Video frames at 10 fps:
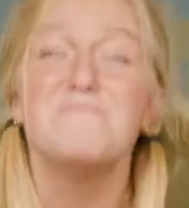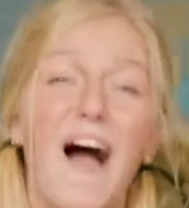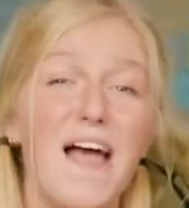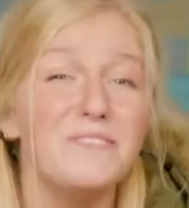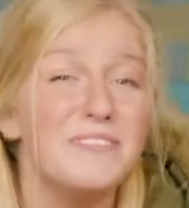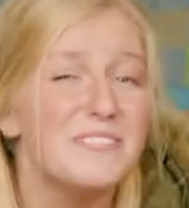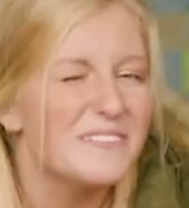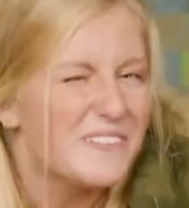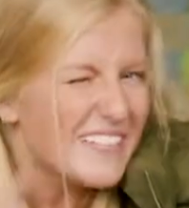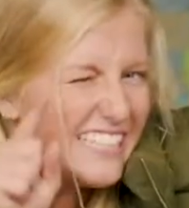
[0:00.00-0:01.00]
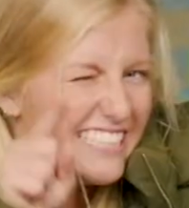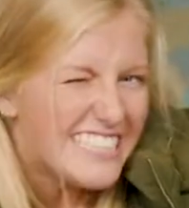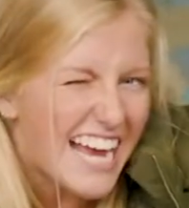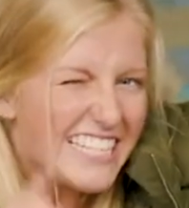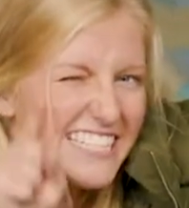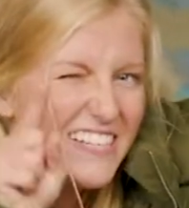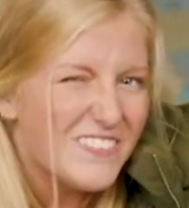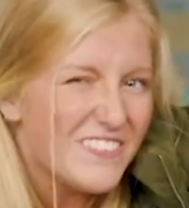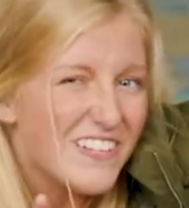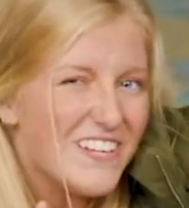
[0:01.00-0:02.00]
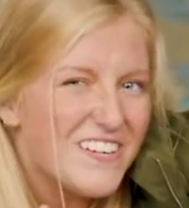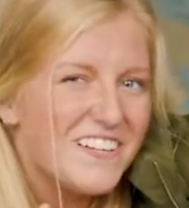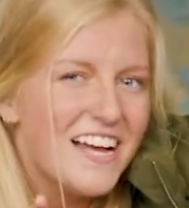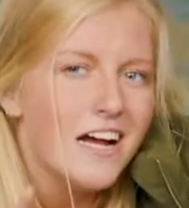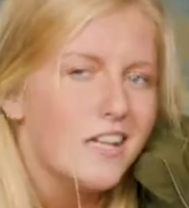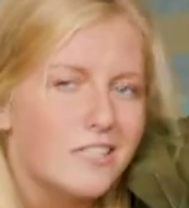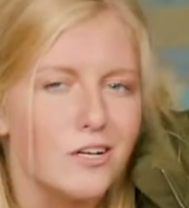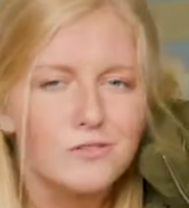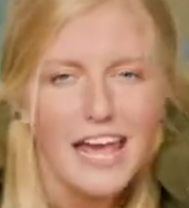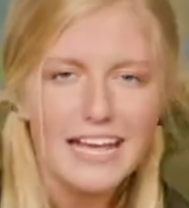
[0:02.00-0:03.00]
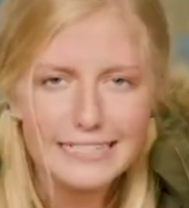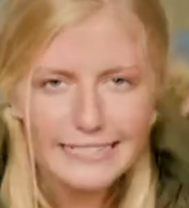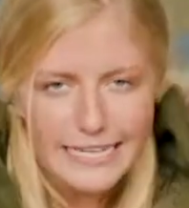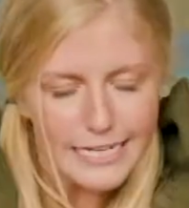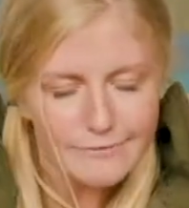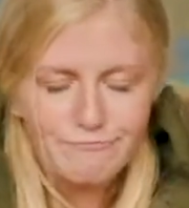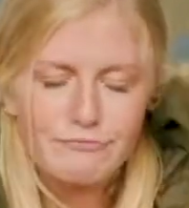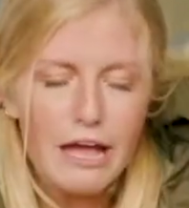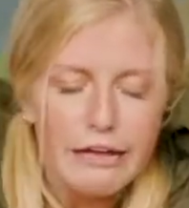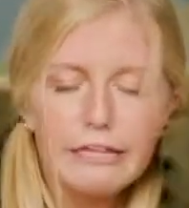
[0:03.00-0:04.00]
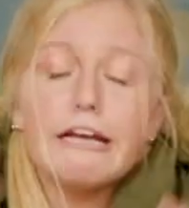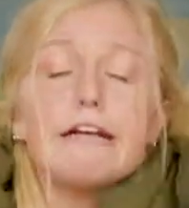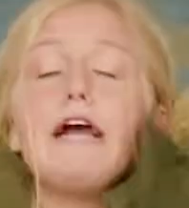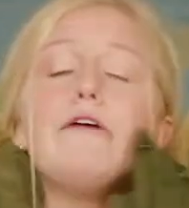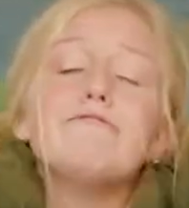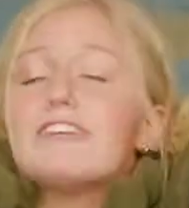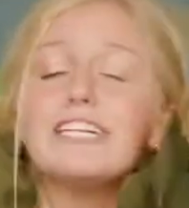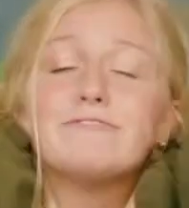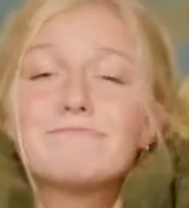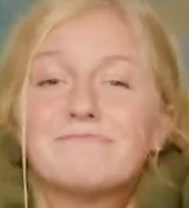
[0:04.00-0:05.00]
Bible story just for you. So take a seat and get comfy,